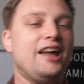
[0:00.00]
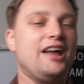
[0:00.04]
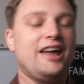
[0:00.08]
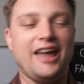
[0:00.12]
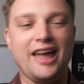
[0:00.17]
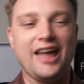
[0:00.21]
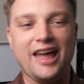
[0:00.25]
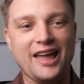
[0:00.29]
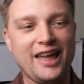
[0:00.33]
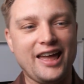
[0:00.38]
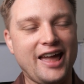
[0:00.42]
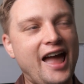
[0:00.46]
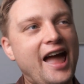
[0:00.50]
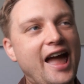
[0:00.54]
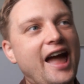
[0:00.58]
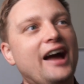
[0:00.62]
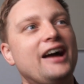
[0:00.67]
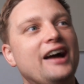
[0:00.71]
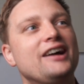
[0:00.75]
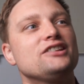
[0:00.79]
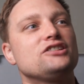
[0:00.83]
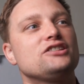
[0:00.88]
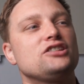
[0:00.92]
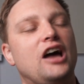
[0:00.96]
it
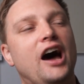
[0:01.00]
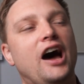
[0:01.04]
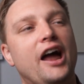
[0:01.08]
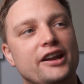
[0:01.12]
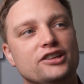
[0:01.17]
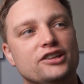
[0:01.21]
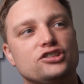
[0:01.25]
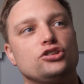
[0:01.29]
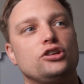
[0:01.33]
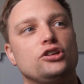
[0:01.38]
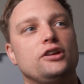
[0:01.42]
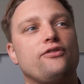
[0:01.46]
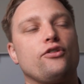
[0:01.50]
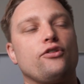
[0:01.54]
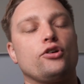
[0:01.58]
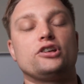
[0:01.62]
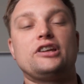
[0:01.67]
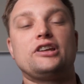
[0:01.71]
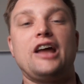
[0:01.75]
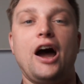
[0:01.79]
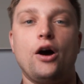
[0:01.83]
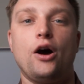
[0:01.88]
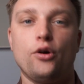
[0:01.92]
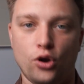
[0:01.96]
has, honestly, for
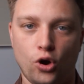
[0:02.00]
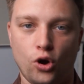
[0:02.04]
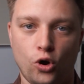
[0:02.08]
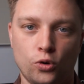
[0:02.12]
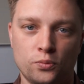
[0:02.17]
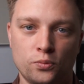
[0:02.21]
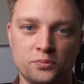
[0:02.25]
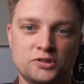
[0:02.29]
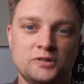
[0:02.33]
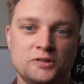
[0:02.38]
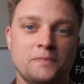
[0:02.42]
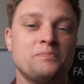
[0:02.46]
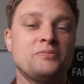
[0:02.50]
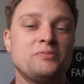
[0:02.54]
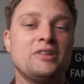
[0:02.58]
townhomes,